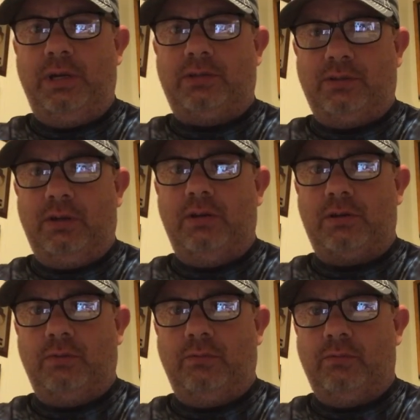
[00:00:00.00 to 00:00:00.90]
best of
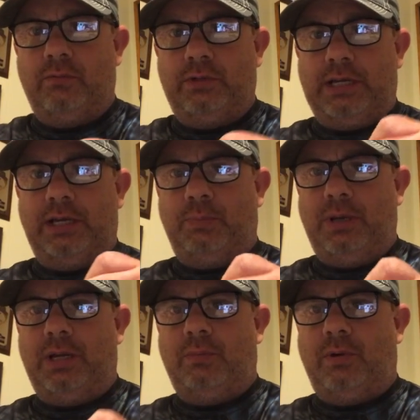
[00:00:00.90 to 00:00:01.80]
luck on tying a
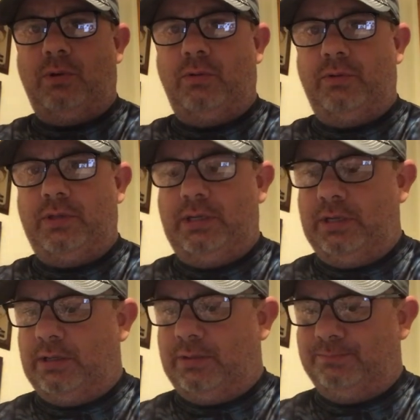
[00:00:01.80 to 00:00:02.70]
Palomar with
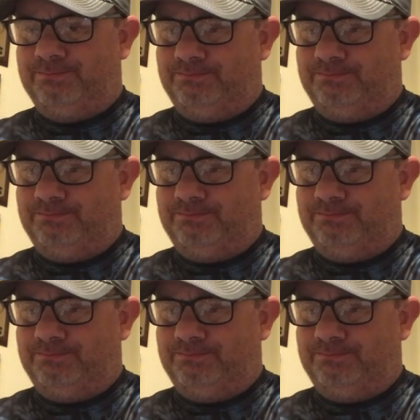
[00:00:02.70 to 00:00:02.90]
the